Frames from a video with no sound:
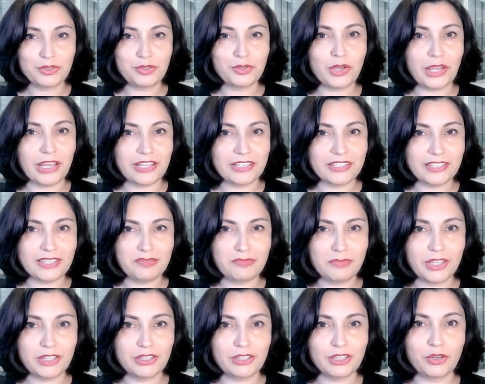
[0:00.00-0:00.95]
to
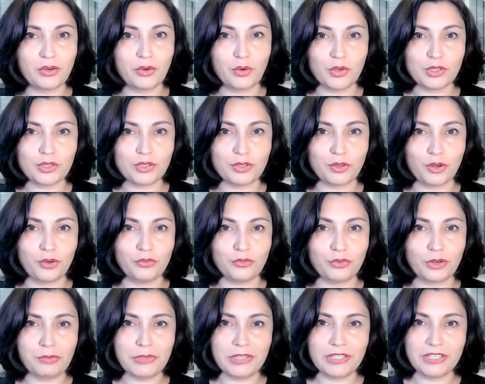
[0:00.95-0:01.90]
estimate the cost of
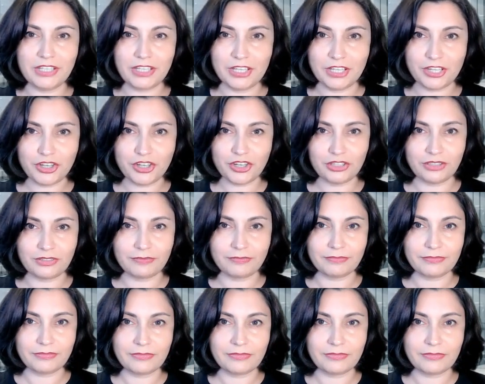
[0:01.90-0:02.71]
remediation.